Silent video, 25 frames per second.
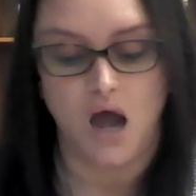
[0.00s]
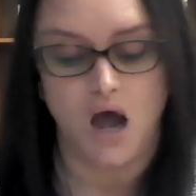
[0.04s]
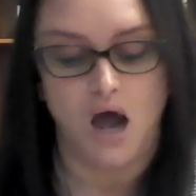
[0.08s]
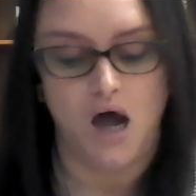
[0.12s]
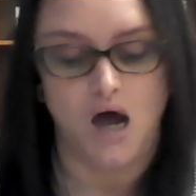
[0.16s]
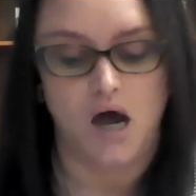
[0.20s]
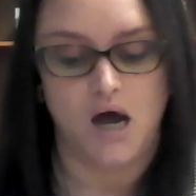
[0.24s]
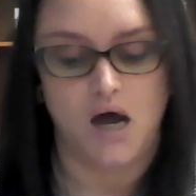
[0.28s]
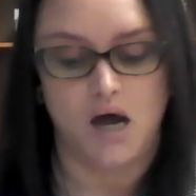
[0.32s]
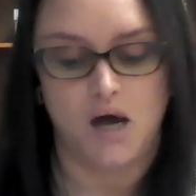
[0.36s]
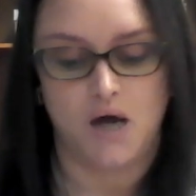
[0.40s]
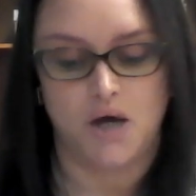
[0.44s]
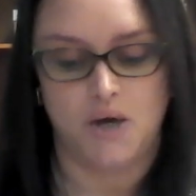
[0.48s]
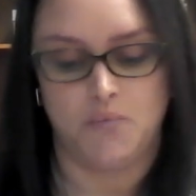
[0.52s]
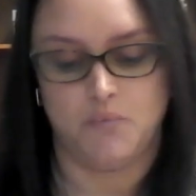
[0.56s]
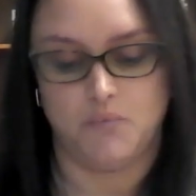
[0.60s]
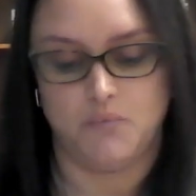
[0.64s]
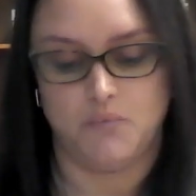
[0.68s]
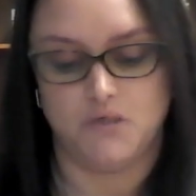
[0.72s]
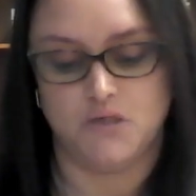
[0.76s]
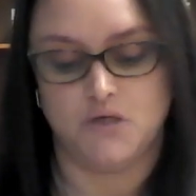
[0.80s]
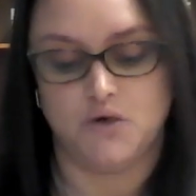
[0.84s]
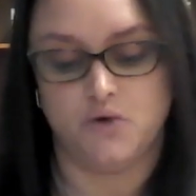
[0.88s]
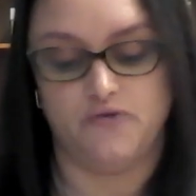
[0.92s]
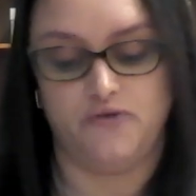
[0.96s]

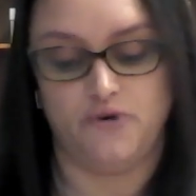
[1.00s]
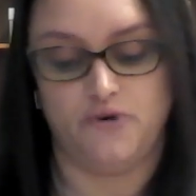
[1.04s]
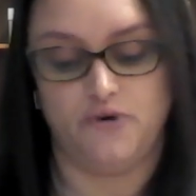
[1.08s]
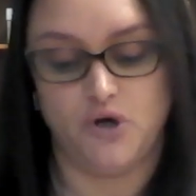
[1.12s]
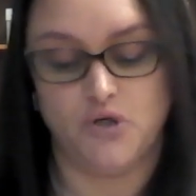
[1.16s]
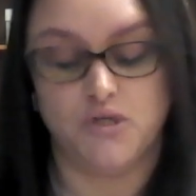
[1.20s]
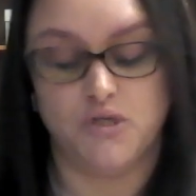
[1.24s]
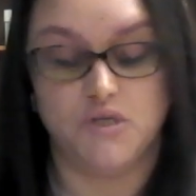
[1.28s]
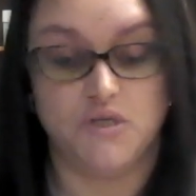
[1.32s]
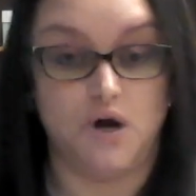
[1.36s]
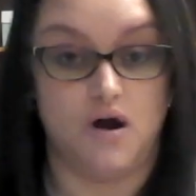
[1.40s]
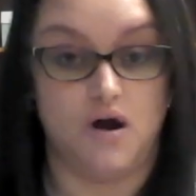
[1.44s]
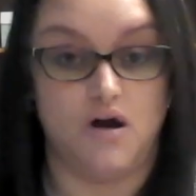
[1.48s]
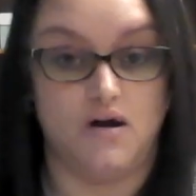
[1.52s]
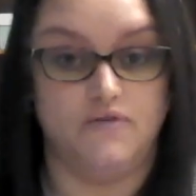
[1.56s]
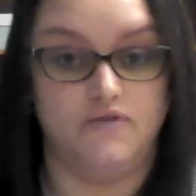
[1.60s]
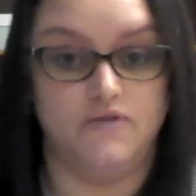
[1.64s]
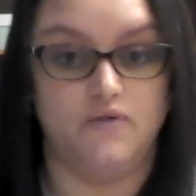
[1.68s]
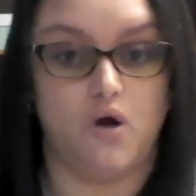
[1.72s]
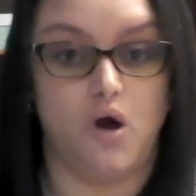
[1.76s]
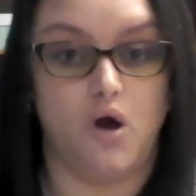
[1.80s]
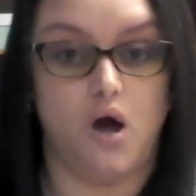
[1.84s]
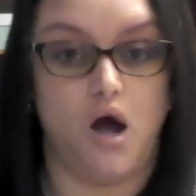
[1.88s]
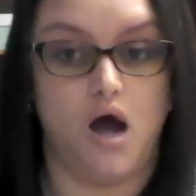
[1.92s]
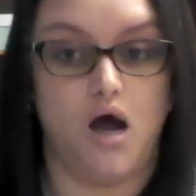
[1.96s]
So first off,
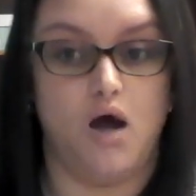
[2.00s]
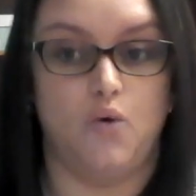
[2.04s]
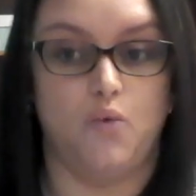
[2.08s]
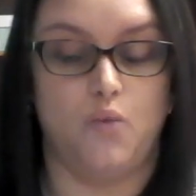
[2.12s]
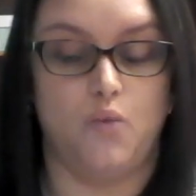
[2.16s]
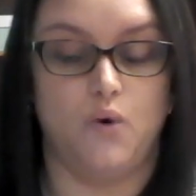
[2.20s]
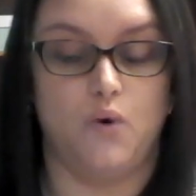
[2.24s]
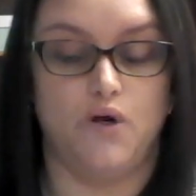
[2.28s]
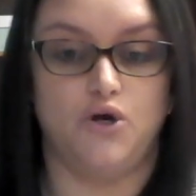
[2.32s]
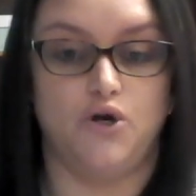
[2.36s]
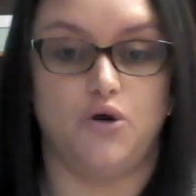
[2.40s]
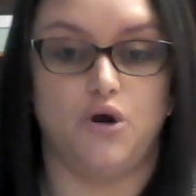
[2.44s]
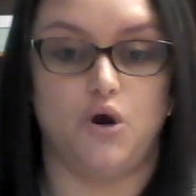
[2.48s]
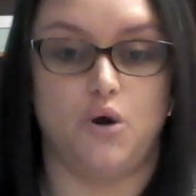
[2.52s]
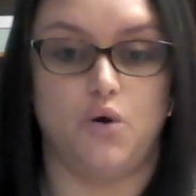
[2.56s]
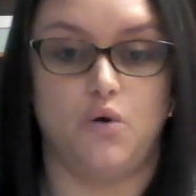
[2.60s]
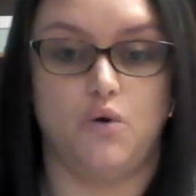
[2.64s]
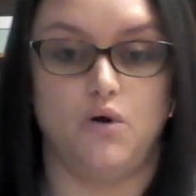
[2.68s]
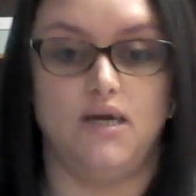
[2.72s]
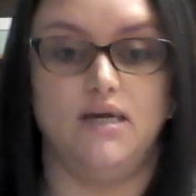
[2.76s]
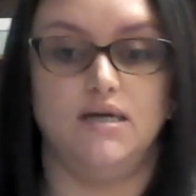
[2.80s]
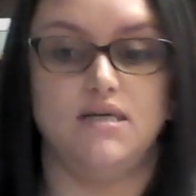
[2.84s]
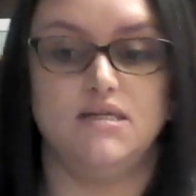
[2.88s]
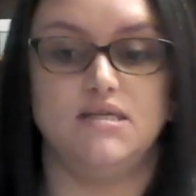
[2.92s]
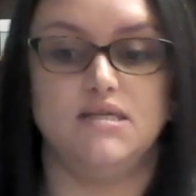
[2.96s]
when you're
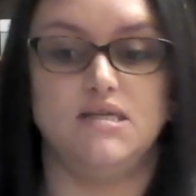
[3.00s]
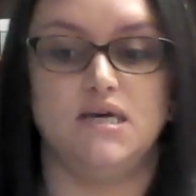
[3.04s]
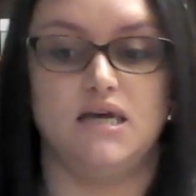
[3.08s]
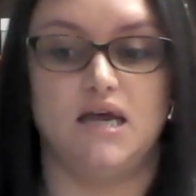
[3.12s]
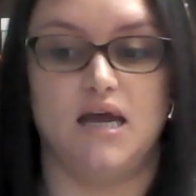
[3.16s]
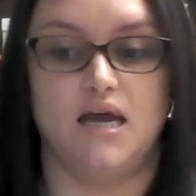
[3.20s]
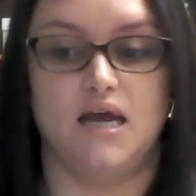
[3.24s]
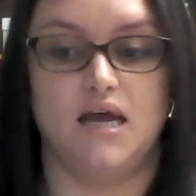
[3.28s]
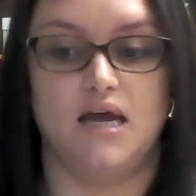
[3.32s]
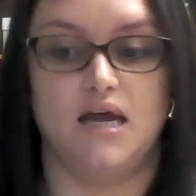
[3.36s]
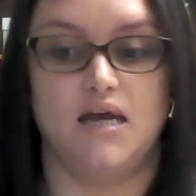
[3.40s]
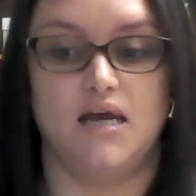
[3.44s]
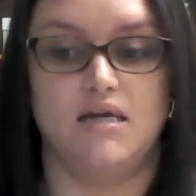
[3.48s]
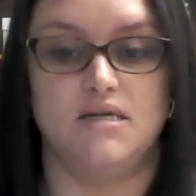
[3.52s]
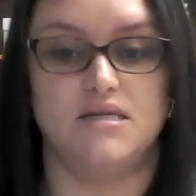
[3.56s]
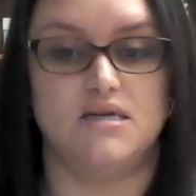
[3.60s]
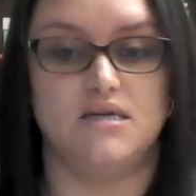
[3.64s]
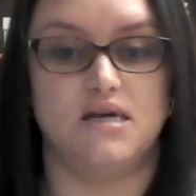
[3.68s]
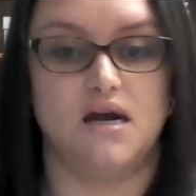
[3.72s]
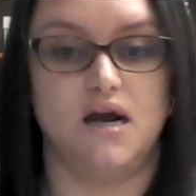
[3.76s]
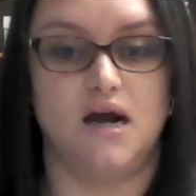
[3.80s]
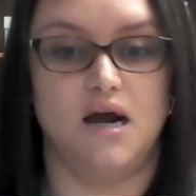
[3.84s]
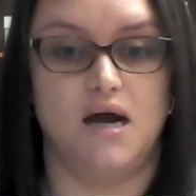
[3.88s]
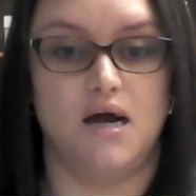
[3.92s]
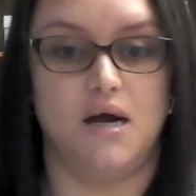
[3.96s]
going to get
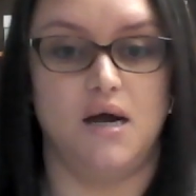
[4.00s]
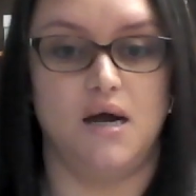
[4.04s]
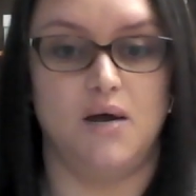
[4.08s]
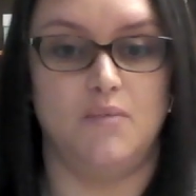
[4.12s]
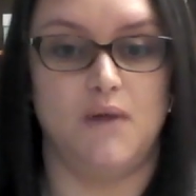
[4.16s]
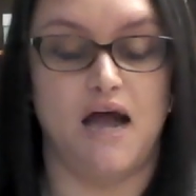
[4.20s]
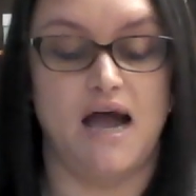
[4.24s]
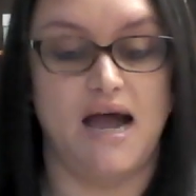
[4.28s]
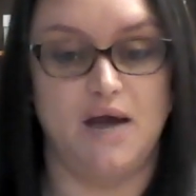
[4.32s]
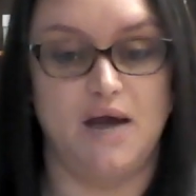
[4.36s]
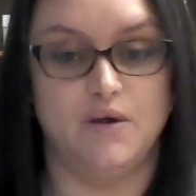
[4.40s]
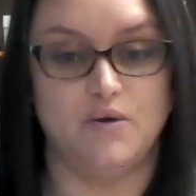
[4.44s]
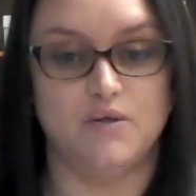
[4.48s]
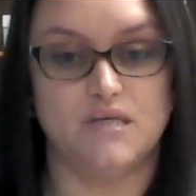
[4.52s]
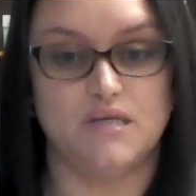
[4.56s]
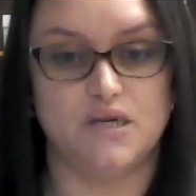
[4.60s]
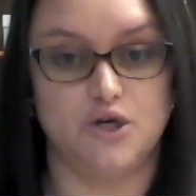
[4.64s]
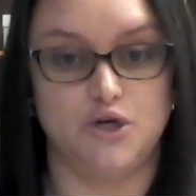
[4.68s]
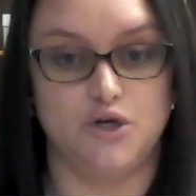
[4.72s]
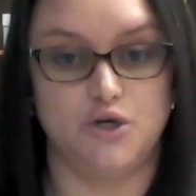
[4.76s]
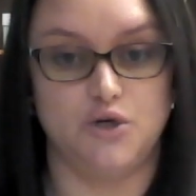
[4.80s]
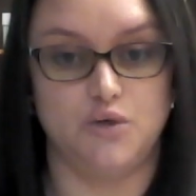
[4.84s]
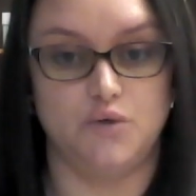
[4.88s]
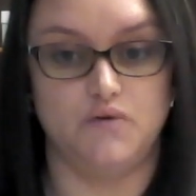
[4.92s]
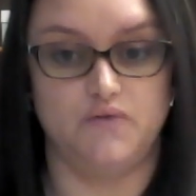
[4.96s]
a house in a
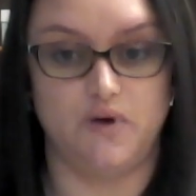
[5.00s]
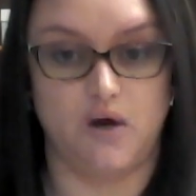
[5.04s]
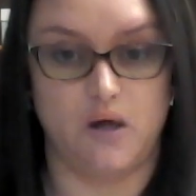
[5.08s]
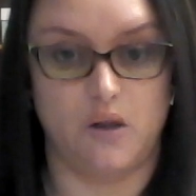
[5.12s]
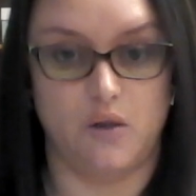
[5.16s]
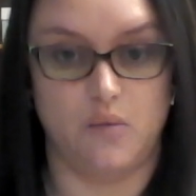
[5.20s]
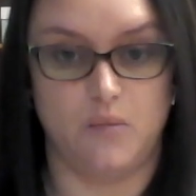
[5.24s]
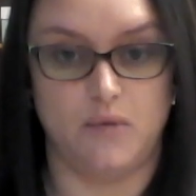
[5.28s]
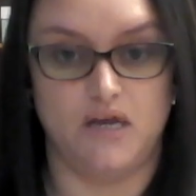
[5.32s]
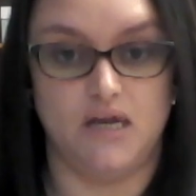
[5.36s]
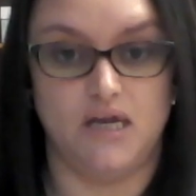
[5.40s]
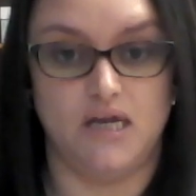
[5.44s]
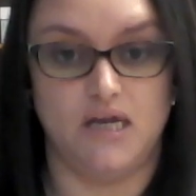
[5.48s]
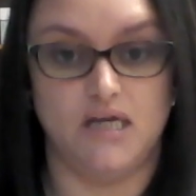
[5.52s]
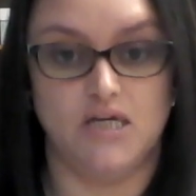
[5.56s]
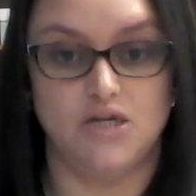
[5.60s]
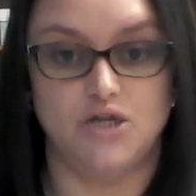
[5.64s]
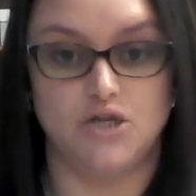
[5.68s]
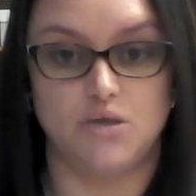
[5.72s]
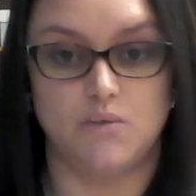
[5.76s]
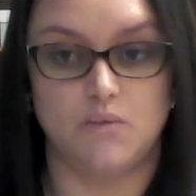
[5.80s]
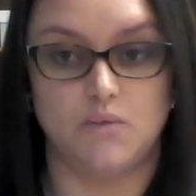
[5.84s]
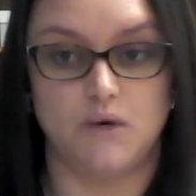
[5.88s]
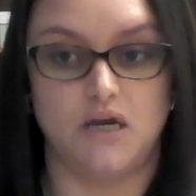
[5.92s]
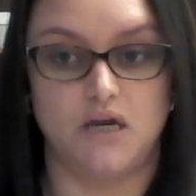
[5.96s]
new development in
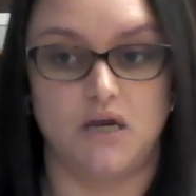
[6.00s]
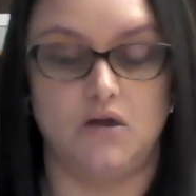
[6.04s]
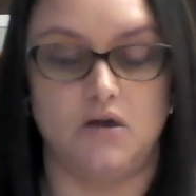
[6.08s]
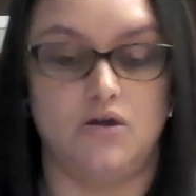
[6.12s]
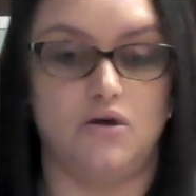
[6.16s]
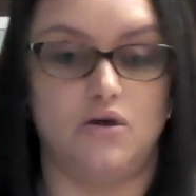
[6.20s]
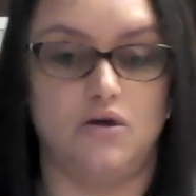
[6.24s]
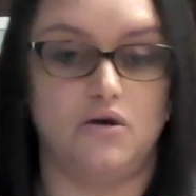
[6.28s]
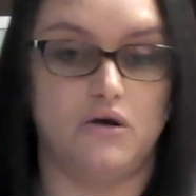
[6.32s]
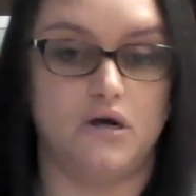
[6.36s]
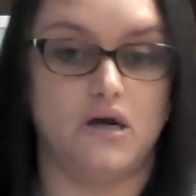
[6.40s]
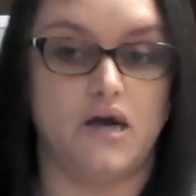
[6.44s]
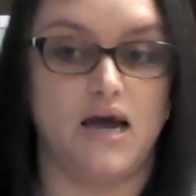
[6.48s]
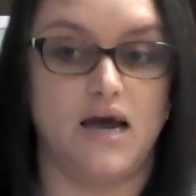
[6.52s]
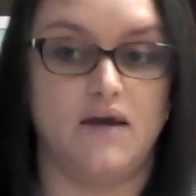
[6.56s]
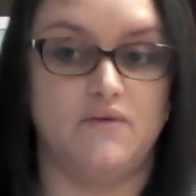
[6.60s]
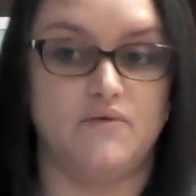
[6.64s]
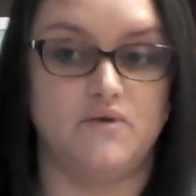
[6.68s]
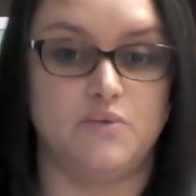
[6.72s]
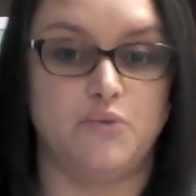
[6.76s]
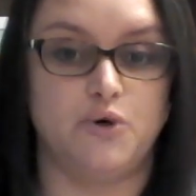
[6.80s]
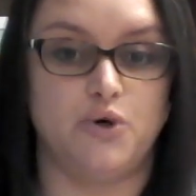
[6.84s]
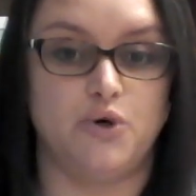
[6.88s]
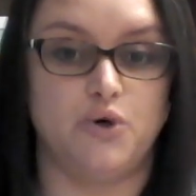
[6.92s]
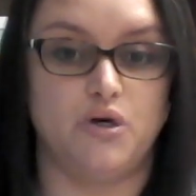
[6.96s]
Jamaica, you're going to have
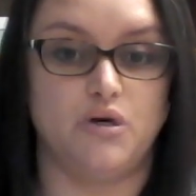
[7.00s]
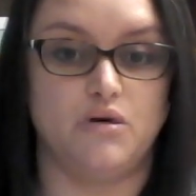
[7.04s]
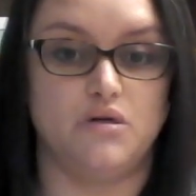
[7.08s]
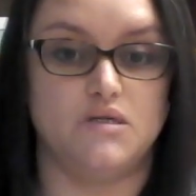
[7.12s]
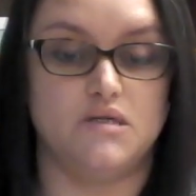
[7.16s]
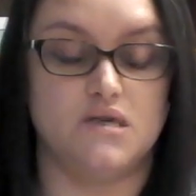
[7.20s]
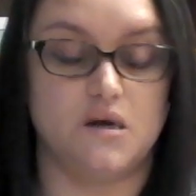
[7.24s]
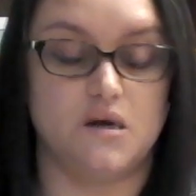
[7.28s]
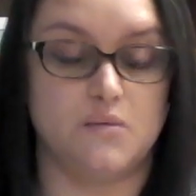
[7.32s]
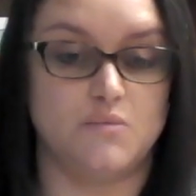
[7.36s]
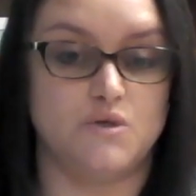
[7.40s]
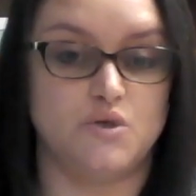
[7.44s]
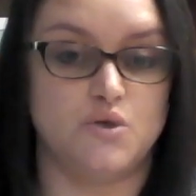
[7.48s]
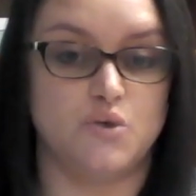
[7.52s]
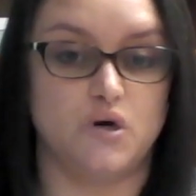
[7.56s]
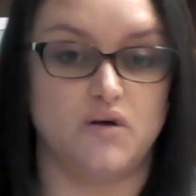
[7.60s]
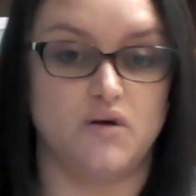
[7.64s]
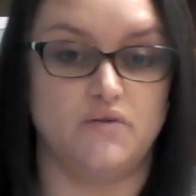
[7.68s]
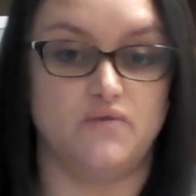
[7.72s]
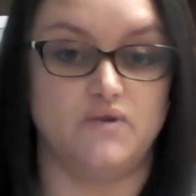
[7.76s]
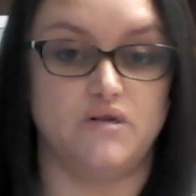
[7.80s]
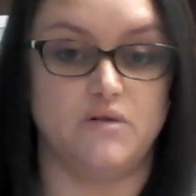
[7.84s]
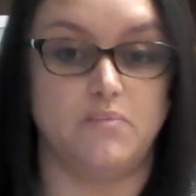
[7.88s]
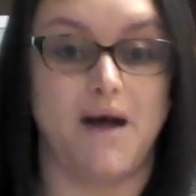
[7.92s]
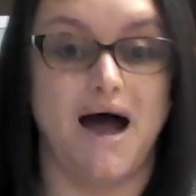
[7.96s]
to put some sort
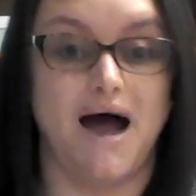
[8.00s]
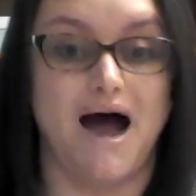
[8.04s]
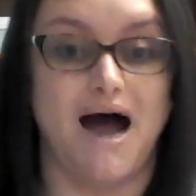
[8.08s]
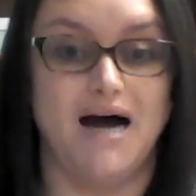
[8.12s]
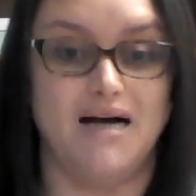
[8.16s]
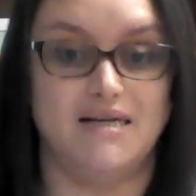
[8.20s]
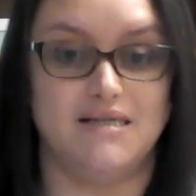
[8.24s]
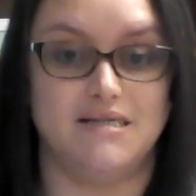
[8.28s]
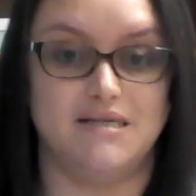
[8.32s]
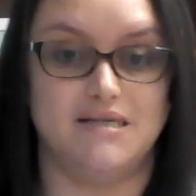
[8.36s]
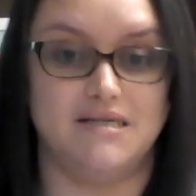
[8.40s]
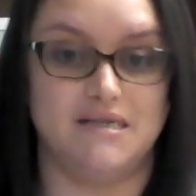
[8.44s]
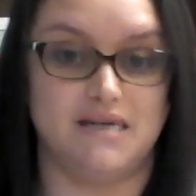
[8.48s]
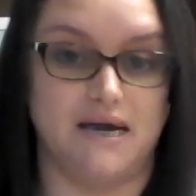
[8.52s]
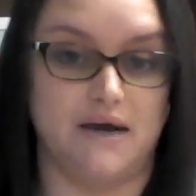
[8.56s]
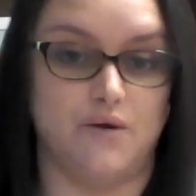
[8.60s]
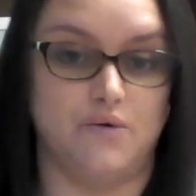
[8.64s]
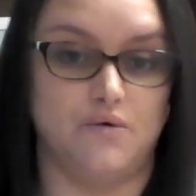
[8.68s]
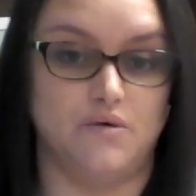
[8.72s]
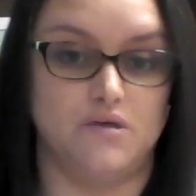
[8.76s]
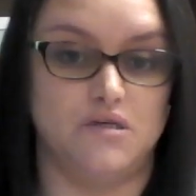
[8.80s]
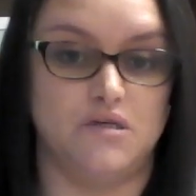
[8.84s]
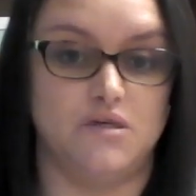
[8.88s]
of deposit down.